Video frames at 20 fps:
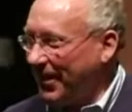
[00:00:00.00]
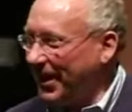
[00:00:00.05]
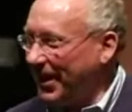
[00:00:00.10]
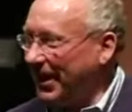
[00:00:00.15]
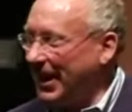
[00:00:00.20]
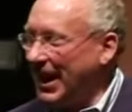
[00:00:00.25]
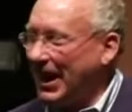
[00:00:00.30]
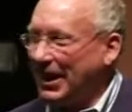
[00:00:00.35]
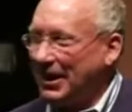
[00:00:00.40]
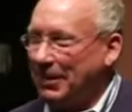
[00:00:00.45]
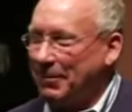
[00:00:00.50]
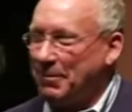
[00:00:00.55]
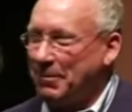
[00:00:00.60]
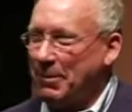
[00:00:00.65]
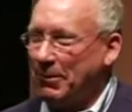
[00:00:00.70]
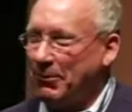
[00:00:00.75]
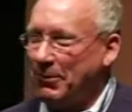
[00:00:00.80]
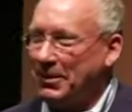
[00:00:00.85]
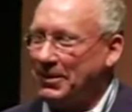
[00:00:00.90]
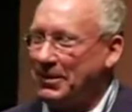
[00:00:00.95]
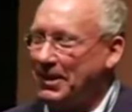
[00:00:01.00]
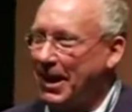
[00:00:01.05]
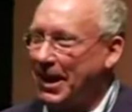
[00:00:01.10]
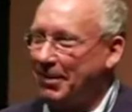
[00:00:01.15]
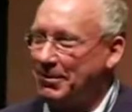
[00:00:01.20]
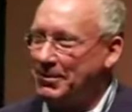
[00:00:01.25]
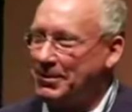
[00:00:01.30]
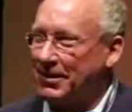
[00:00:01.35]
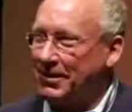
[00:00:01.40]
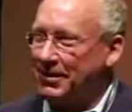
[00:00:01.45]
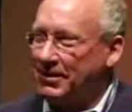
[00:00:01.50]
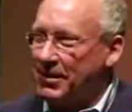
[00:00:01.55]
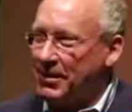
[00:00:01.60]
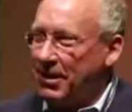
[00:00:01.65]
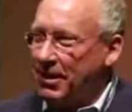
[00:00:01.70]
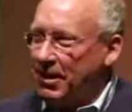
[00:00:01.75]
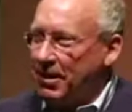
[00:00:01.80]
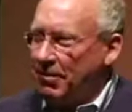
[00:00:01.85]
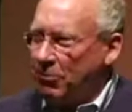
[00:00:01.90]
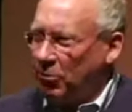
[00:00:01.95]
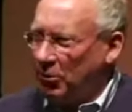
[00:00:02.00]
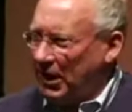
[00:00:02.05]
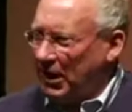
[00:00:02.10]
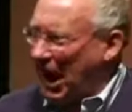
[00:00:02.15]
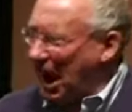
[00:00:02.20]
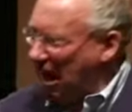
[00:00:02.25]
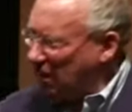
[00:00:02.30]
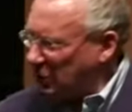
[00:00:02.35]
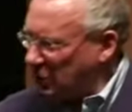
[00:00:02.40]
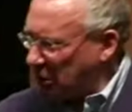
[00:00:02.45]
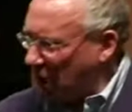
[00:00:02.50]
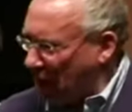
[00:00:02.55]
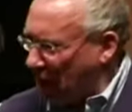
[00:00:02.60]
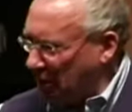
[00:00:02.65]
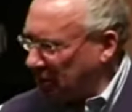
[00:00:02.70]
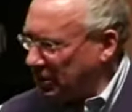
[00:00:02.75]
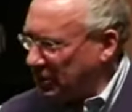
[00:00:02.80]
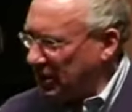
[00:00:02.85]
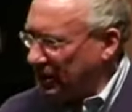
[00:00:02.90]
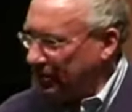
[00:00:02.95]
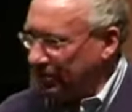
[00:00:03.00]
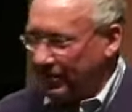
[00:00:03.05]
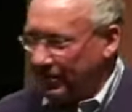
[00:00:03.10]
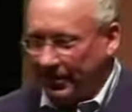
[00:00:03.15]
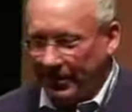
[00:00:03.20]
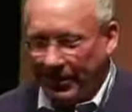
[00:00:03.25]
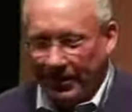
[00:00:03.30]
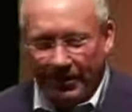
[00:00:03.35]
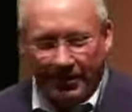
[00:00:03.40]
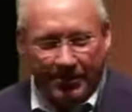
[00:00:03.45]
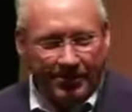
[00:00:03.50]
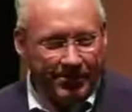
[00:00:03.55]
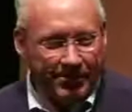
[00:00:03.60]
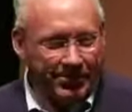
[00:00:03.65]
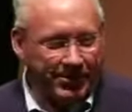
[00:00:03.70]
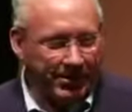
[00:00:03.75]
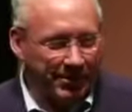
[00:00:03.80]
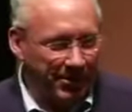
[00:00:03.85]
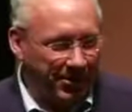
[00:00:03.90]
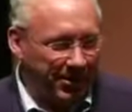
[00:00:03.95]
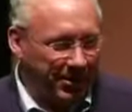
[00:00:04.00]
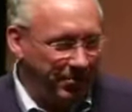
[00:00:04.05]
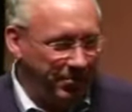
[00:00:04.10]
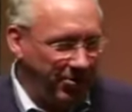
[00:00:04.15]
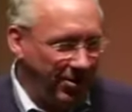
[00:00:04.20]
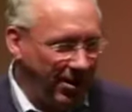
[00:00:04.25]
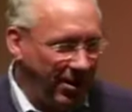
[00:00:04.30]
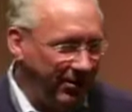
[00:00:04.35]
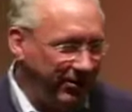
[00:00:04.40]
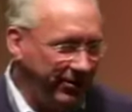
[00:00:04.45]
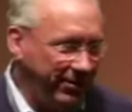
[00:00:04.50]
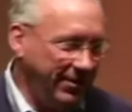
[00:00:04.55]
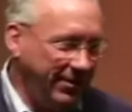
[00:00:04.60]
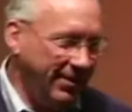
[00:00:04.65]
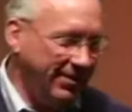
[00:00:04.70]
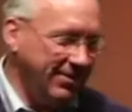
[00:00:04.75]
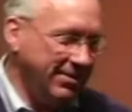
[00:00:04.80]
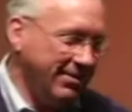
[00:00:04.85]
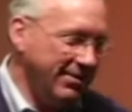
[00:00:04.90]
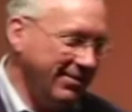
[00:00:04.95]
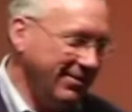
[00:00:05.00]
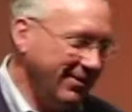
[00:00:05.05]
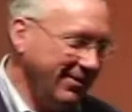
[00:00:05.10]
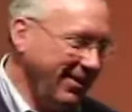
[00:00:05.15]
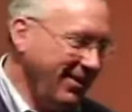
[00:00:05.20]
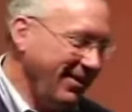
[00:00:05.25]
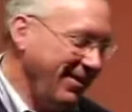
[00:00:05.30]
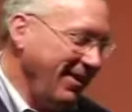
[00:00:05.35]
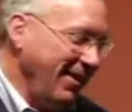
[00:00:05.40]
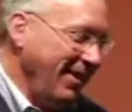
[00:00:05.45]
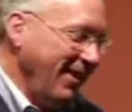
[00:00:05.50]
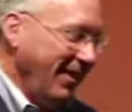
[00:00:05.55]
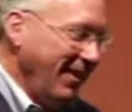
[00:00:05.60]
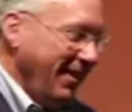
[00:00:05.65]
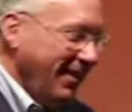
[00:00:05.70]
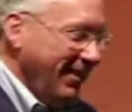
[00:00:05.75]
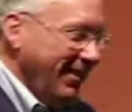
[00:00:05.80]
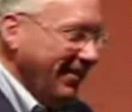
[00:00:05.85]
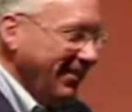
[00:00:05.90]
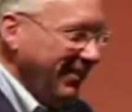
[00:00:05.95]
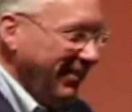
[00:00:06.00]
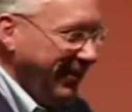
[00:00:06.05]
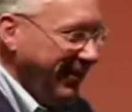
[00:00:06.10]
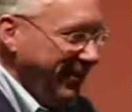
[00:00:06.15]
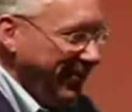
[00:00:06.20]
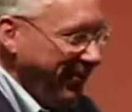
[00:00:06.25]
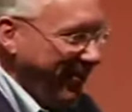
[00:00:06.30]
had a guy come to me one time and said, who we got out of scholarship? Seminary prof. I said, you're looking